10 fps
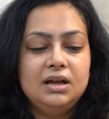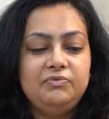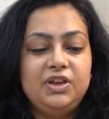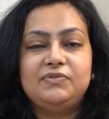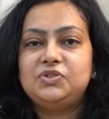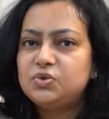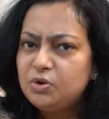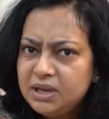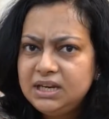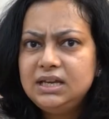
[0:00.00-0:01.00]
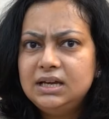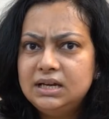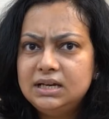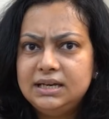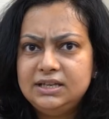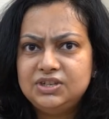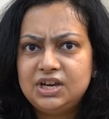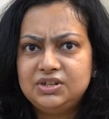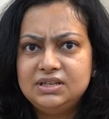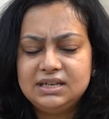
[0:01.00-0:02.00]
We have so many
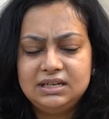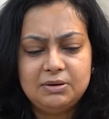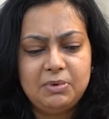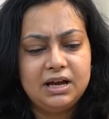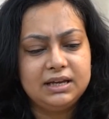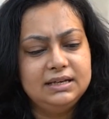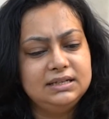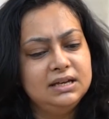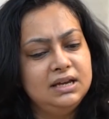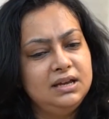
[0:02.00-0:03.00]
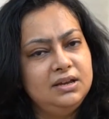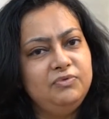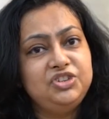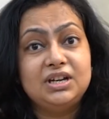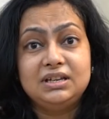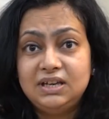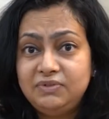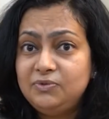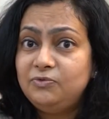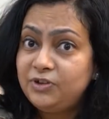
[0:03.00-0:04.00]
injections in the market which are
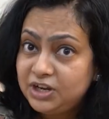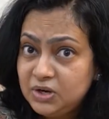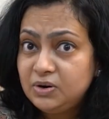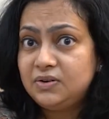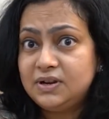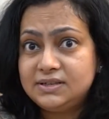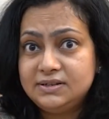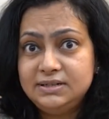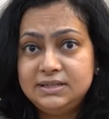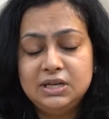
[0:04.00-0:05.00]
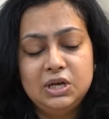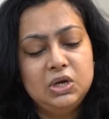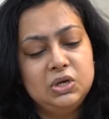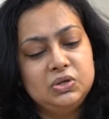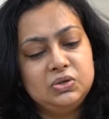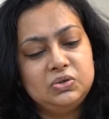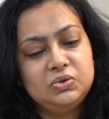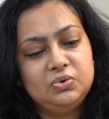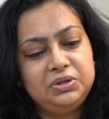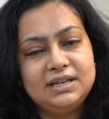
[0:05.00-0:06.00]
giving very good results.
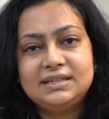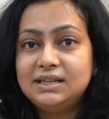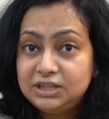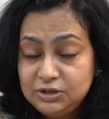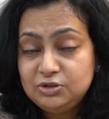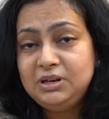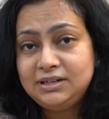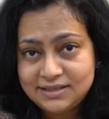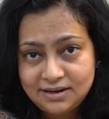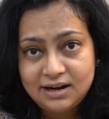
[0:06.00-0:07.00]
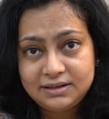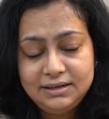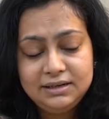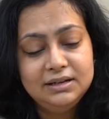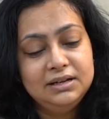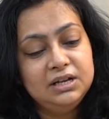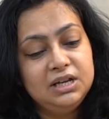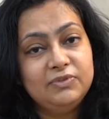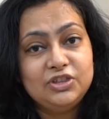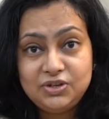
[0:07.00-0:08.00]
So there's nothing to be disheartened
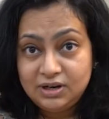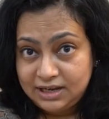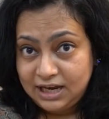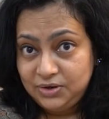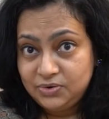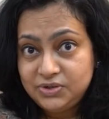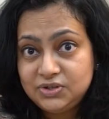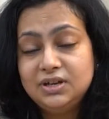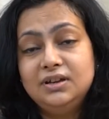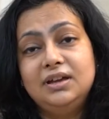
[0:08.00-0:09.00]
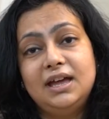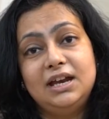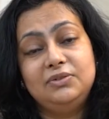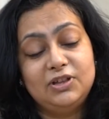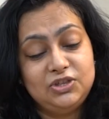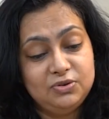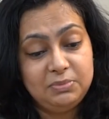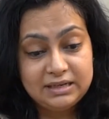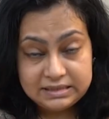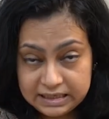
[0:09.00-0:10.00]
once you're diagnosed. And once you
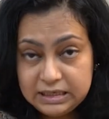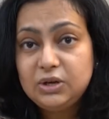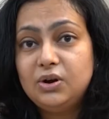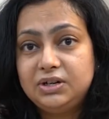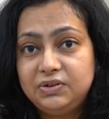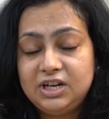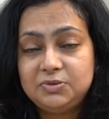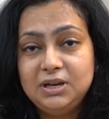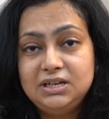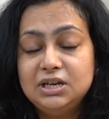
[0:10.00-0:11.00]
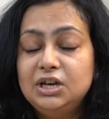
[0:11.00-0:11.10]
maintain your treatment,